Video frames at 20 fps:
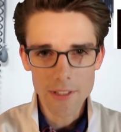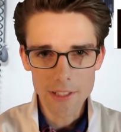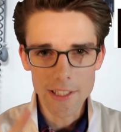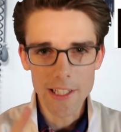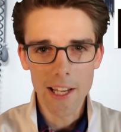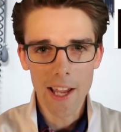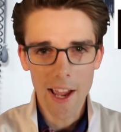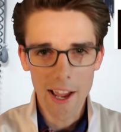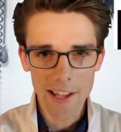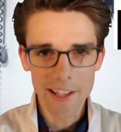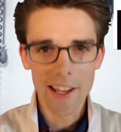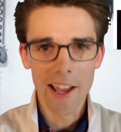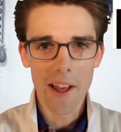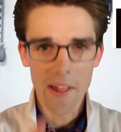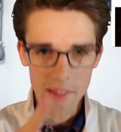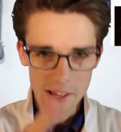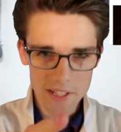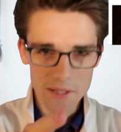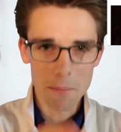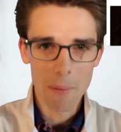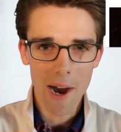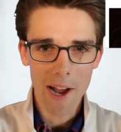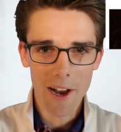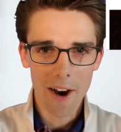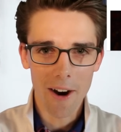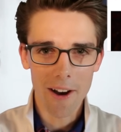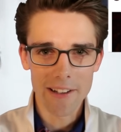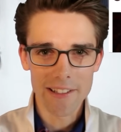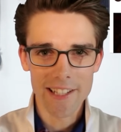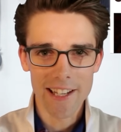yeah, that's my
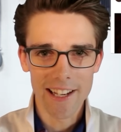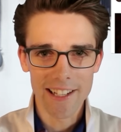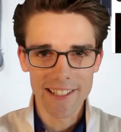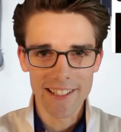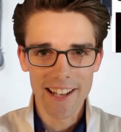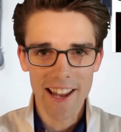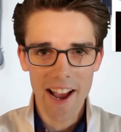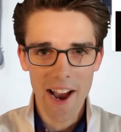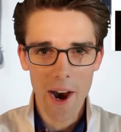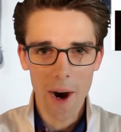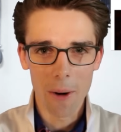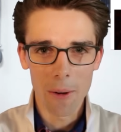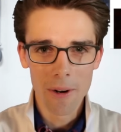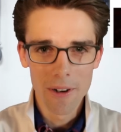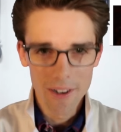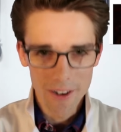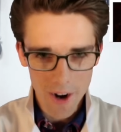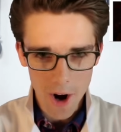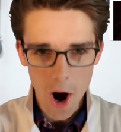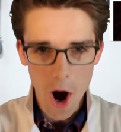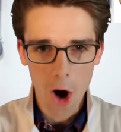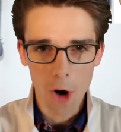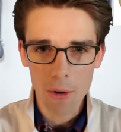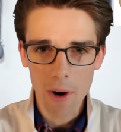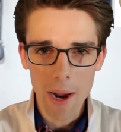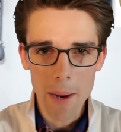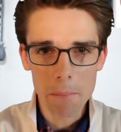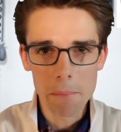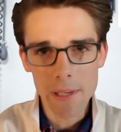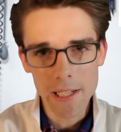hot take now.
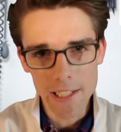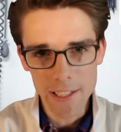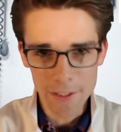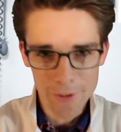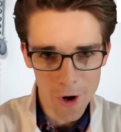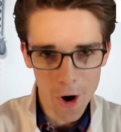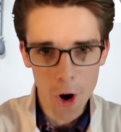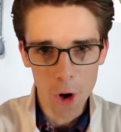R.I.P.